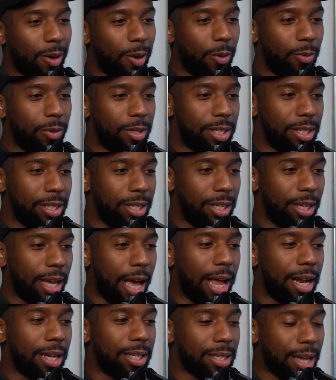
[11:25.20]
Obviously,
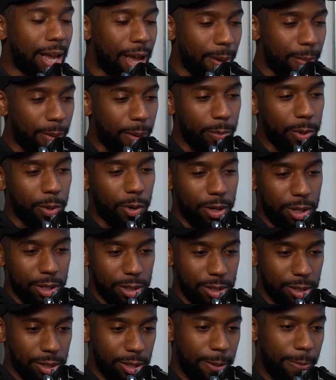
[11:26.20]
at the time, I'll be
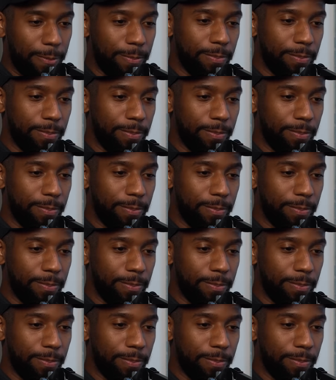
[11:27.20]
honest,